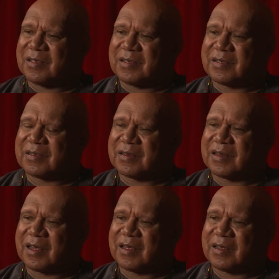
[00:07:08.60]
He said,
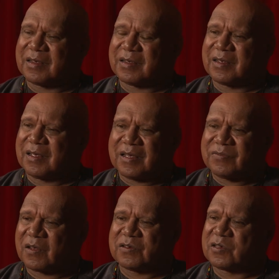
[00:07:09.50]

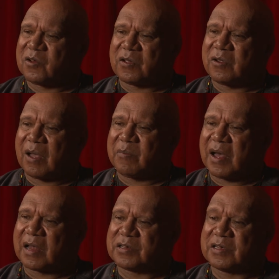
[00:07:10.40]
they'll just lock you up,
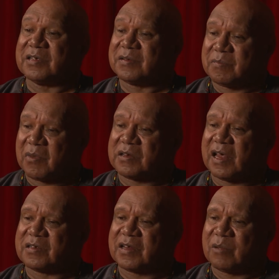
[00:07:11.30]
Archie. My
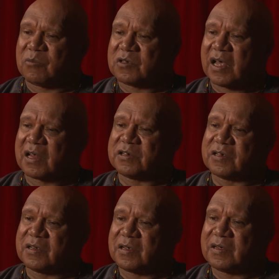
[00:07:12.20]
dad's name was
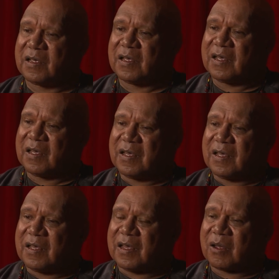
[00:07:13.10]
Archie,
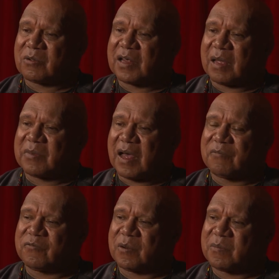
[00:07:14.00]
and I was named
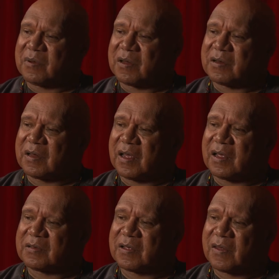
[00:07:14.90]
after him, and
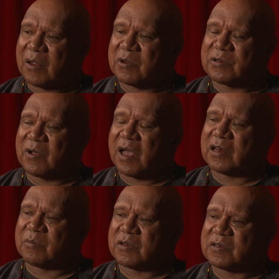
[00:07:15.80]
so they restrained
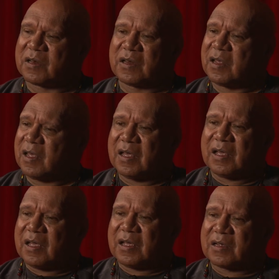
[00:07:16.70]
him and said,
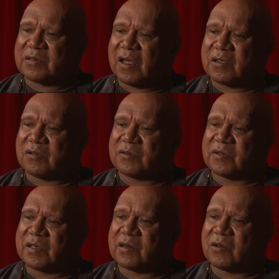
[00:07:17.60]
there's no use you
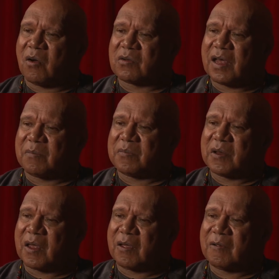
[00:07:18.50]
getting locked up,
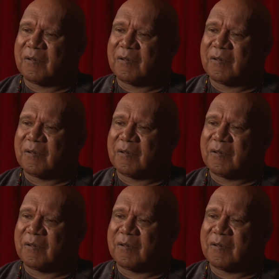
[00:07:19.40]
and